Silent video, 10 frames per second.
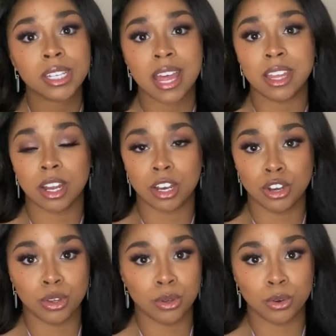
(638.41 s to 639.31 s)
and then a
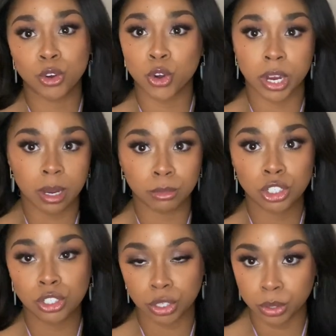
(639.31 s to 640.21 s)
nude cream
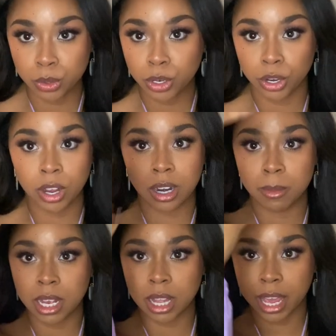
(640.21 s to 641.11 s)
shoe, you're gonna
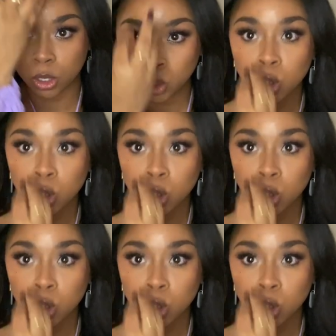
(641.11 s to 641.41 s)
be like